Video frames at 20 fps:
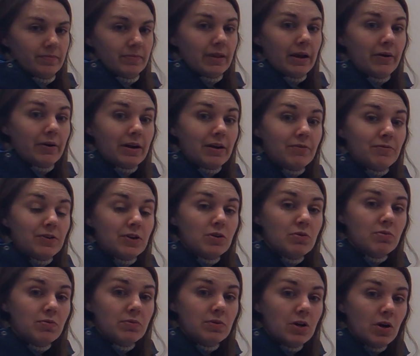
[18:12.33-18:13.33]
Now, if
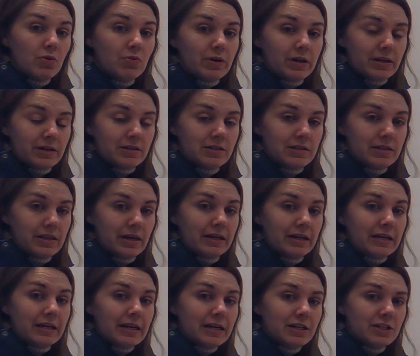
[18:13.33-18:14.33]
you notice
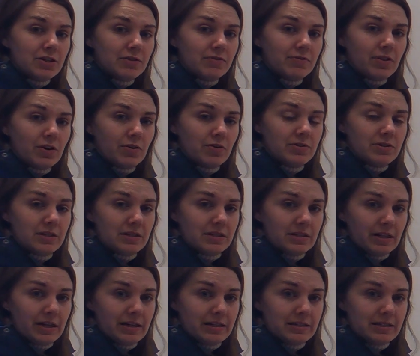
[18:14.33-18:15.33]
that each of those is
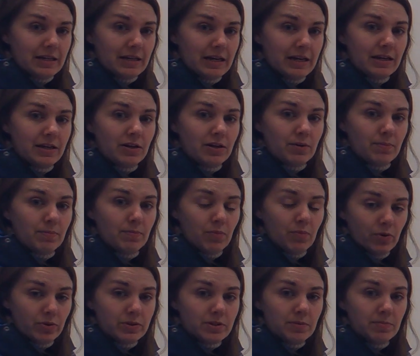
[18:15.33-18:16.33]
like saying you're
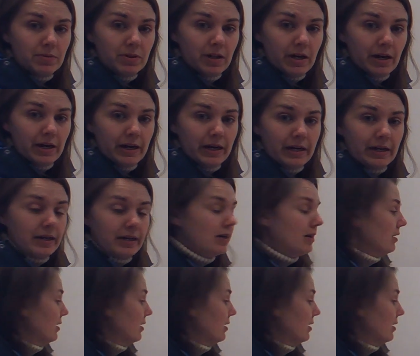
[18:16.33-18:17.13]
multiplying